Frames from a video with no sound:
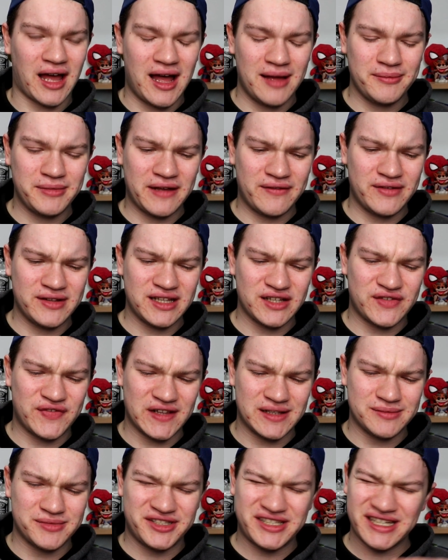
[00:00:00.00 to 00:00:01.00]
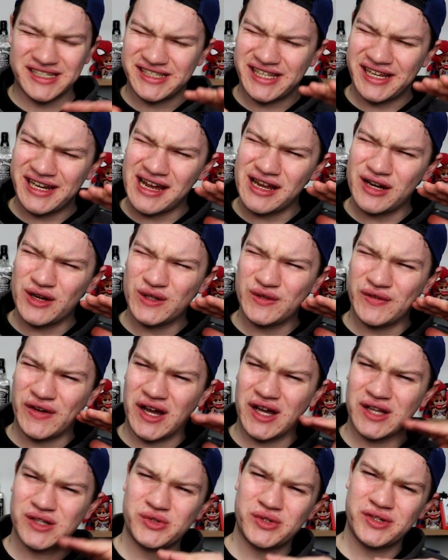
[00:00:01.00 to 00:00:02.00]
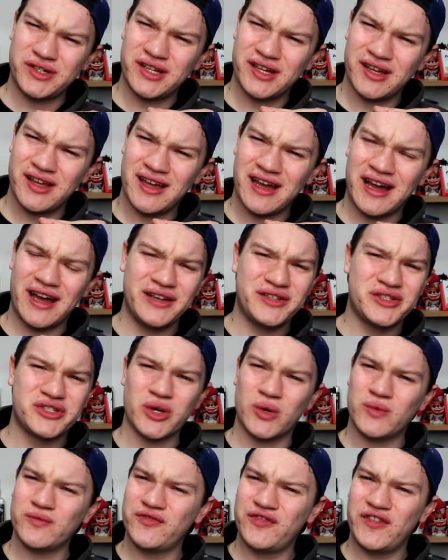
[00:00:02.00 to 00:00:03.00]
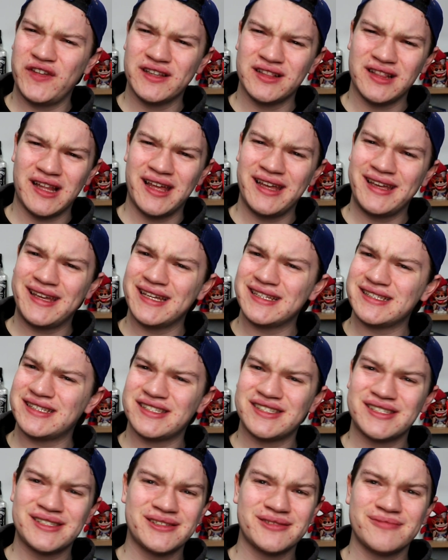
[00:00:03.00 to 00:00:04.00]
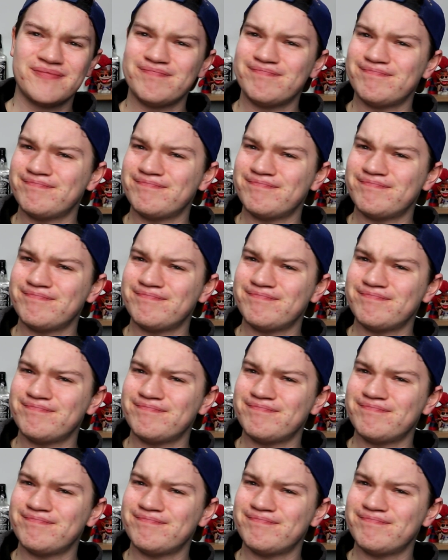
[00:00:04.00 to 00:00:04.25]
I'm giving this film 69 out of 100. I don't feel like it's